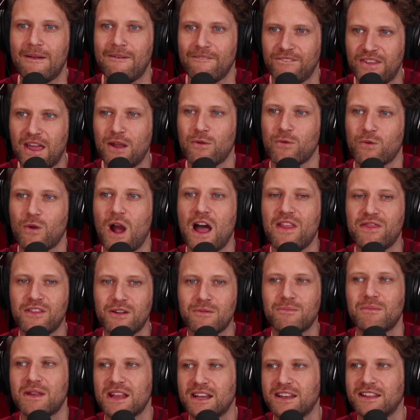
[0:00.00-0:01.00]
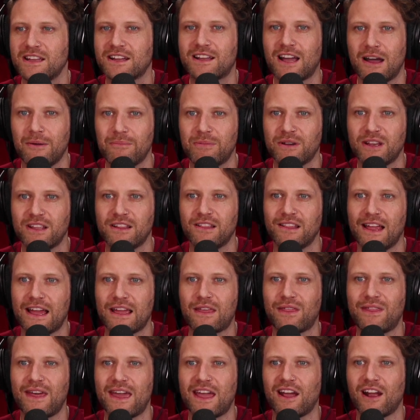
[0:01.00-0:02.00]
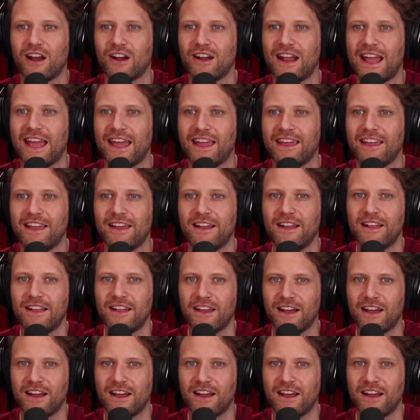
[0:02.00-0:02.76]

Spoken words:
they run their media company like they are a